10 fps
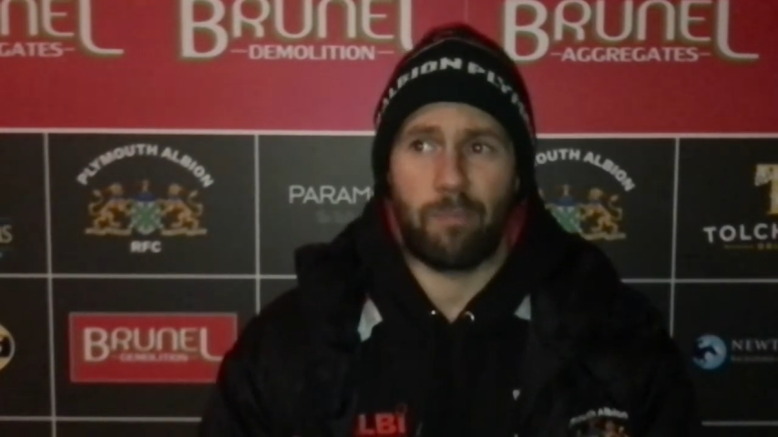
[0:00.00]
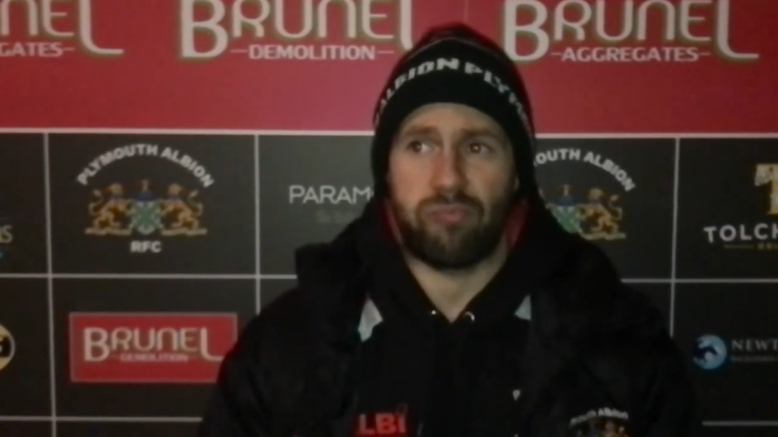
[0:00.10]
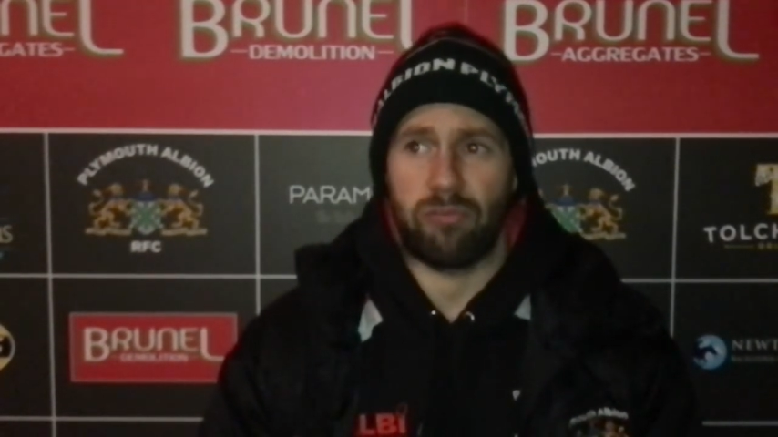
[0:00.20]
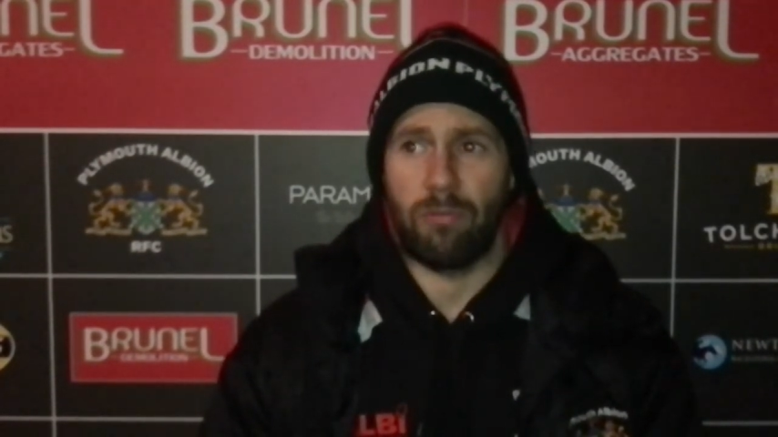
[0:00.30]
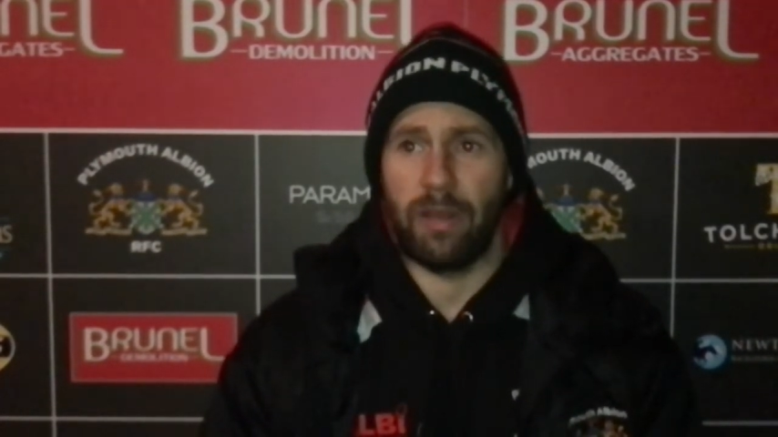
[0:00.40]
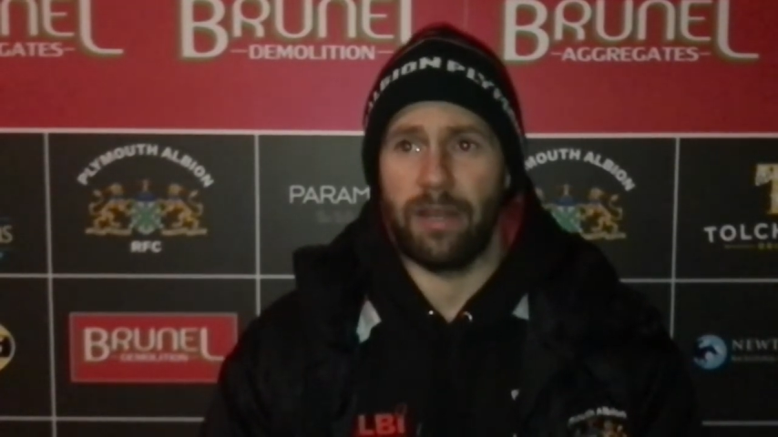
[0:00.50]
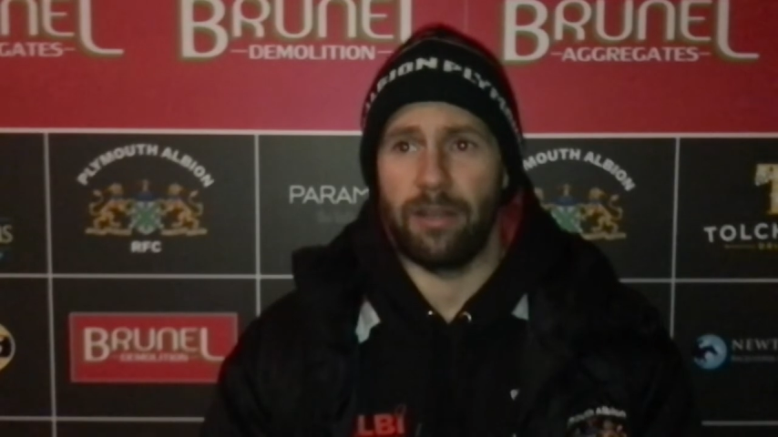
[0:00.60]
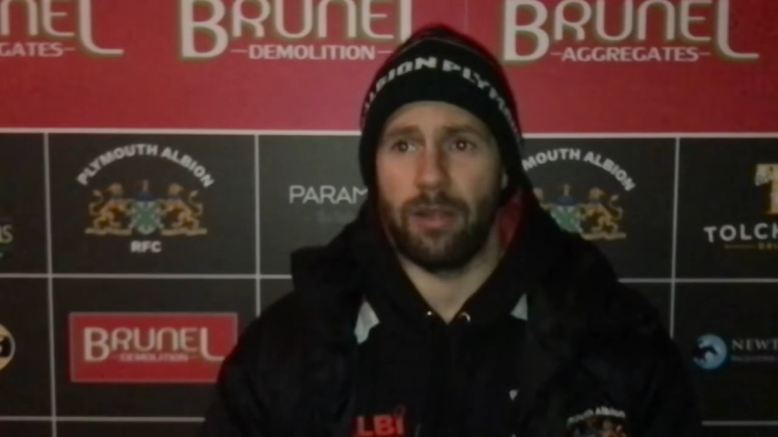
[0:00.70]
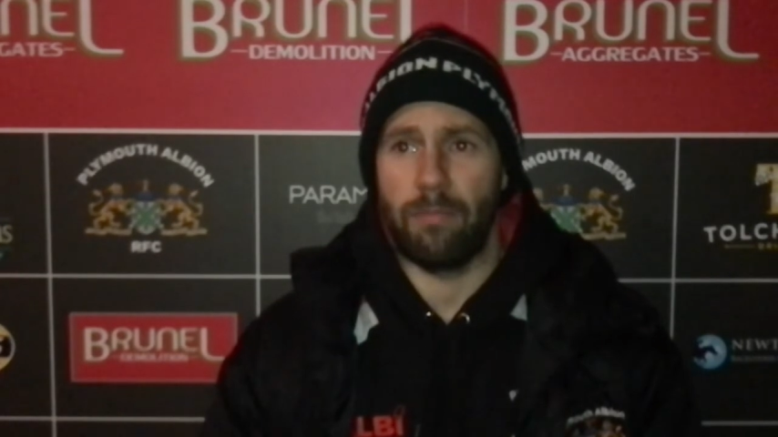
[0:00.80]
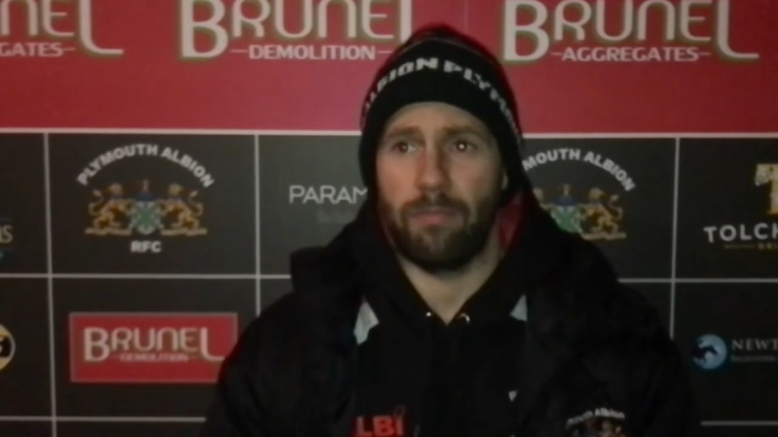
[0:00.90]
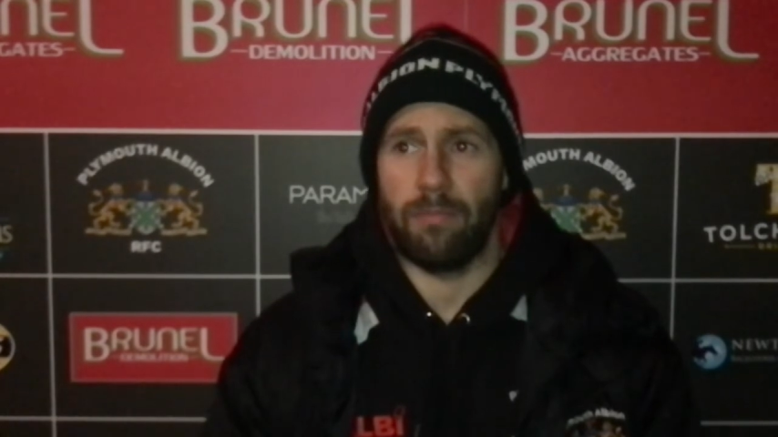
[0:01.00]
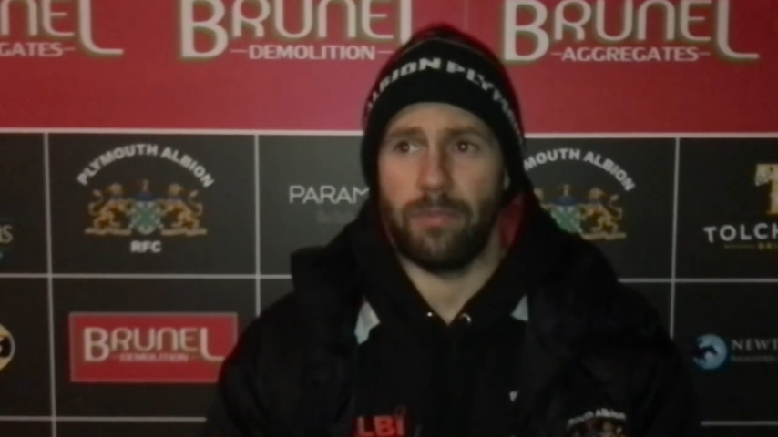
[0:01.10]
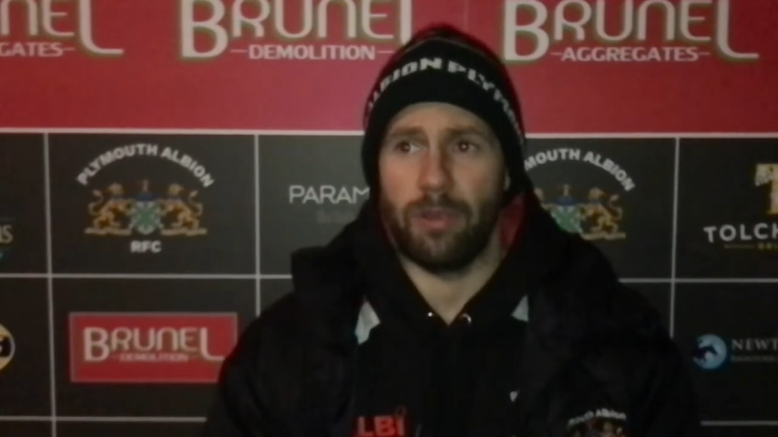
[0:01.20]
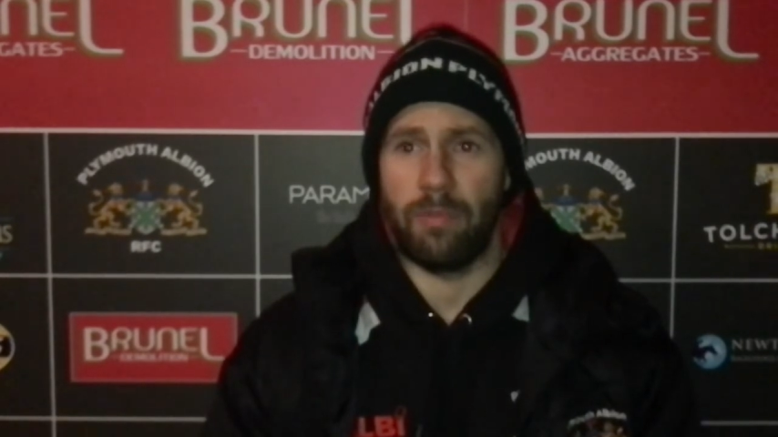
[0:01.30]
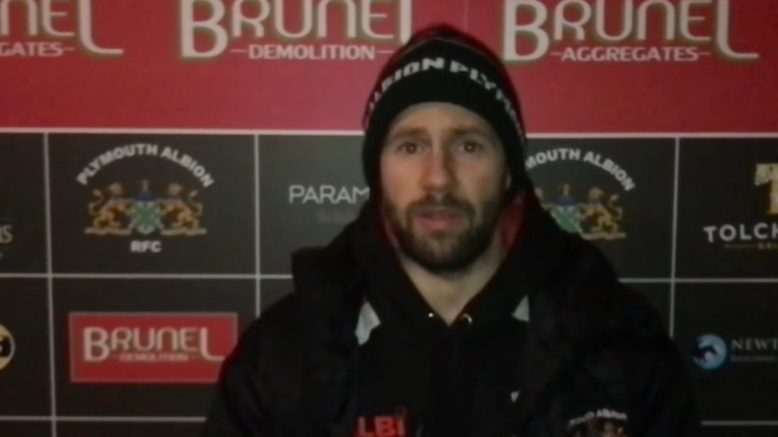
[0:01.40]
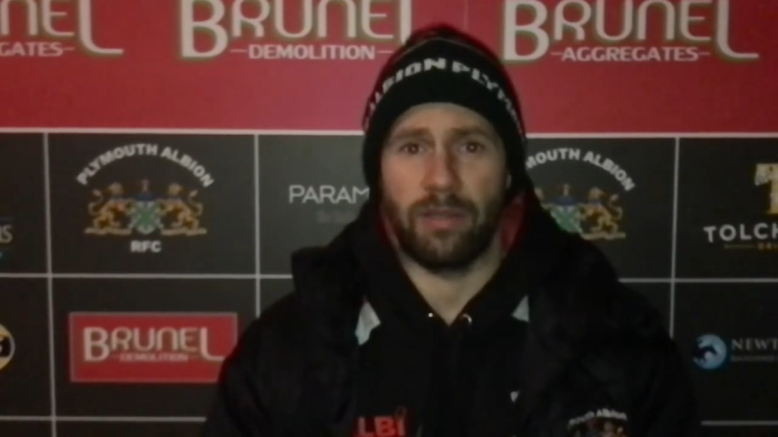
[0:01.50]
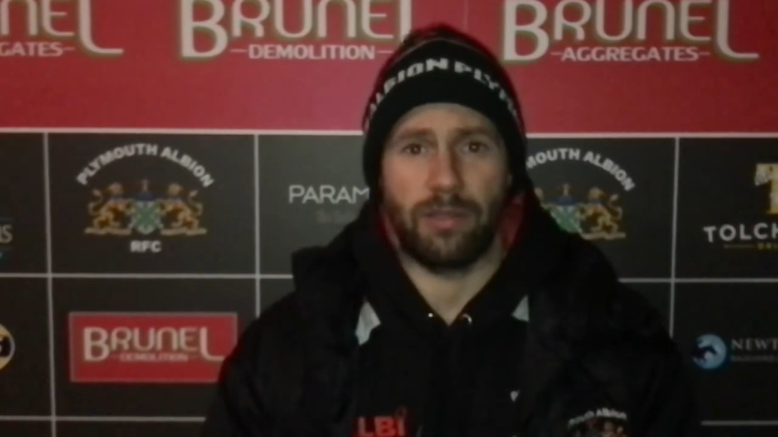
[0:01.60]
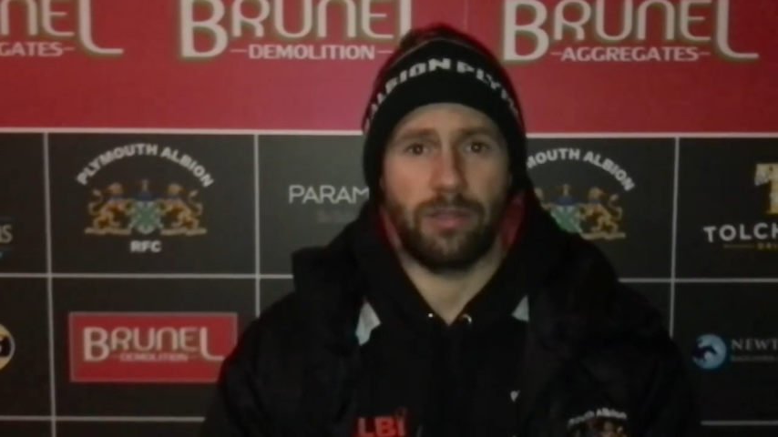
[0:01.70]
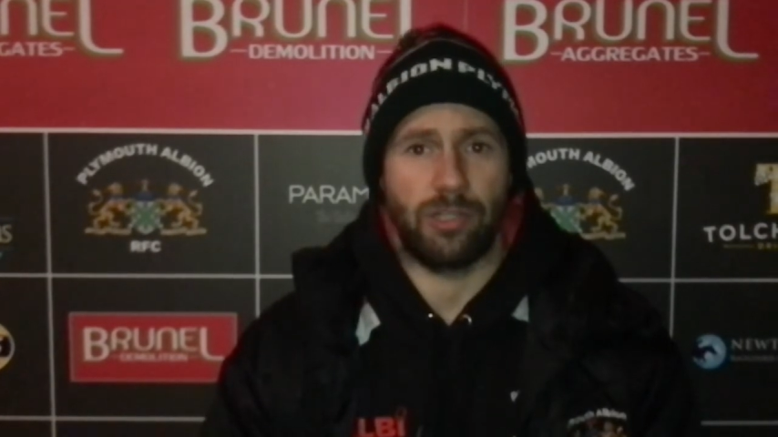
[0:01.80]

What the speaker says: Probably ended up being